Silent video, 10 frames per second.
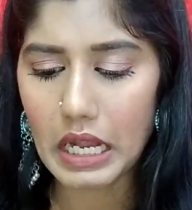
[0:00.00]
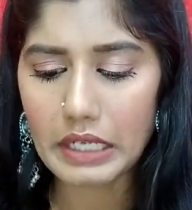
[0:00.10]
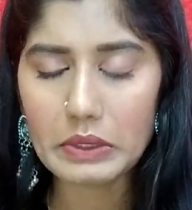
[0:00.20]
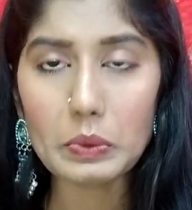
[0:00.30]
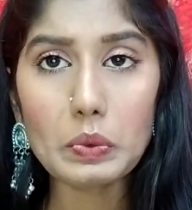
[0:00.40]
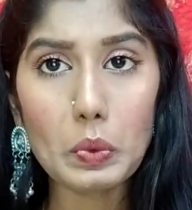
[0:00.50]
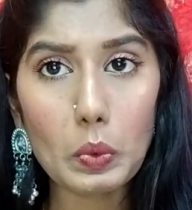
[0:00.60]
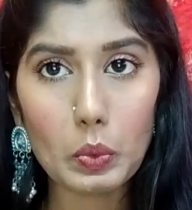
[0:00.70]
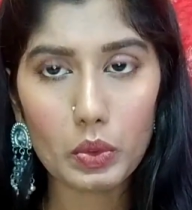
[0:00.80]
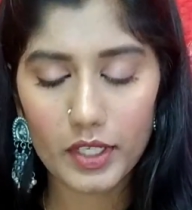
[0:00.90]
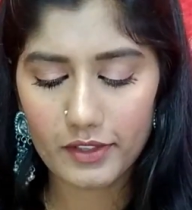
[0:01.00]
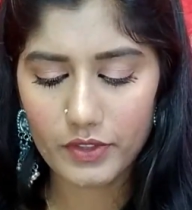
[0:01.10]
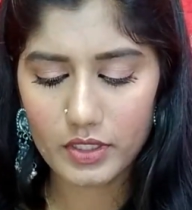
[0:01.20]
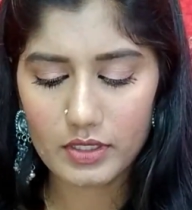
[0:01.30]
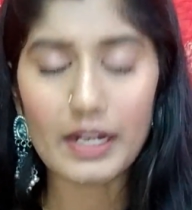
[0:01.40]
I don't know if
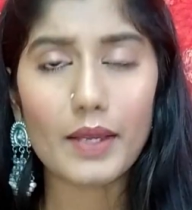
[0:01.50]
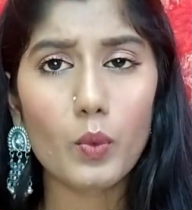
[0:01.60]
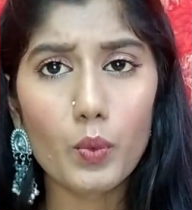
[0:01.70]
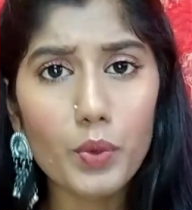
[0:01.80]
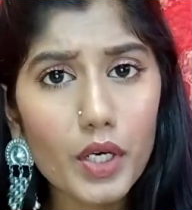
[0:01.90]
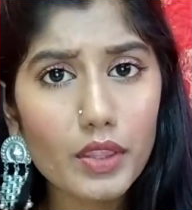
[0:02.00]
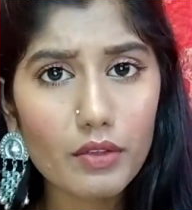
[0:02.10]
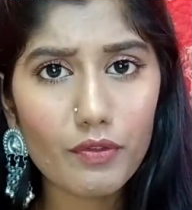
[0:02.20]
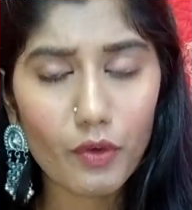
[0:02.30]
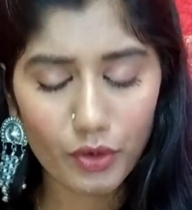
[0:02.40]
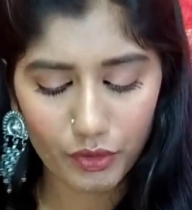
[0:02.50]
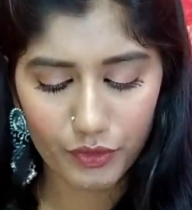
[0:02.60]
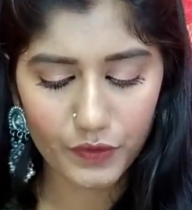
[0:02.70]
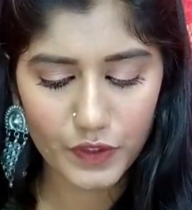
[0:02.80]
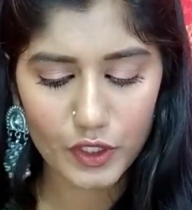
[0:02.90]
it is worth
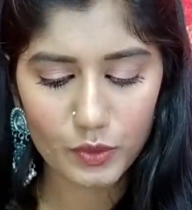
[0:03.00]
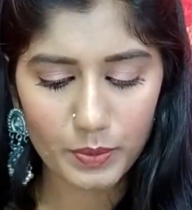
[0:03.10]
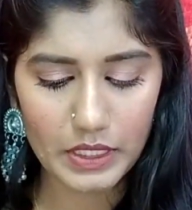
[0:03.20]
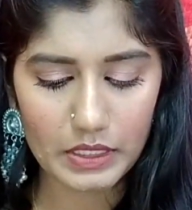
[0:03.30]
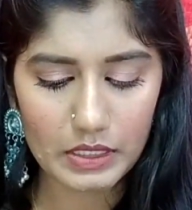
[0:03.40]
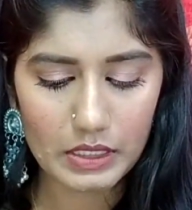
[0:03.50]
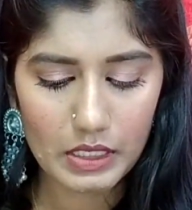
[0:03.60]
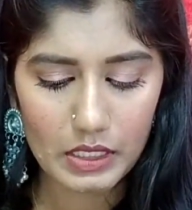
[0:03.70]
450 rupees.